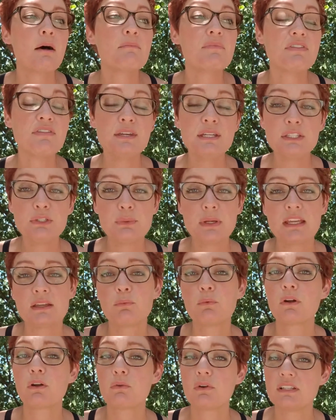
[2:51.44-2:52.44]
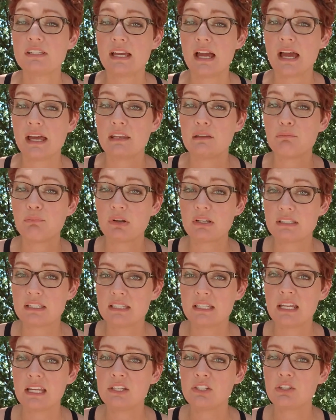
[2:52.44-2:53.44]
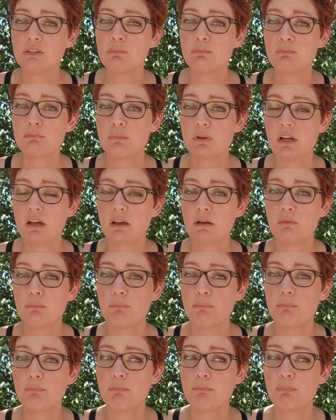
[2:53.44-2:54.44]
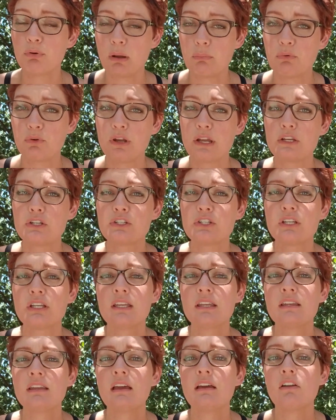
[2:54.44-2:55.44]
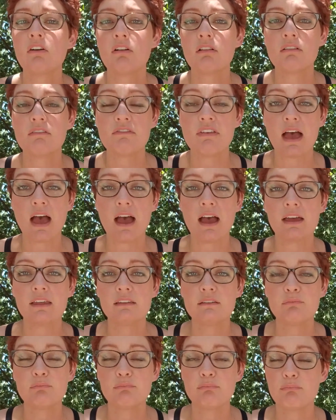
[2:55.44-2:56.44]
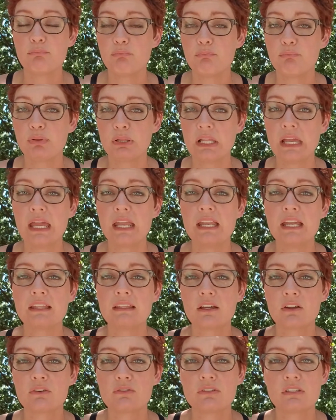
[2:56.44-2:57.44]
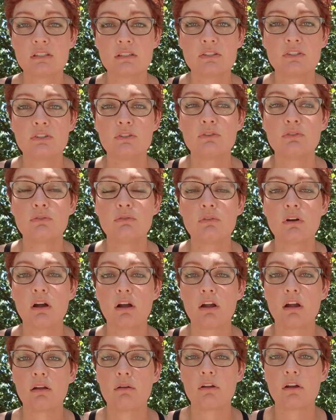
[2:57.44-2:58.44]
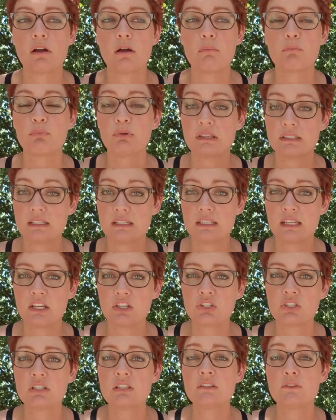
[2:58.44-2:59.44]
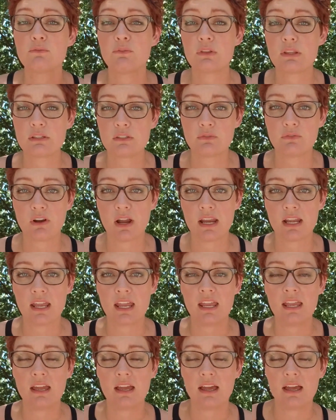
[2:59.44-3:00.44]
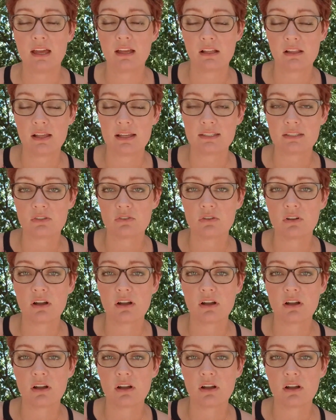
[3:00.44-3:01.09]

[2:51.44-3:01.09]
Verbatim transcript: This week we're going to add in presentation preparation and all of that planning that goes into our presentations for this Friday at Classical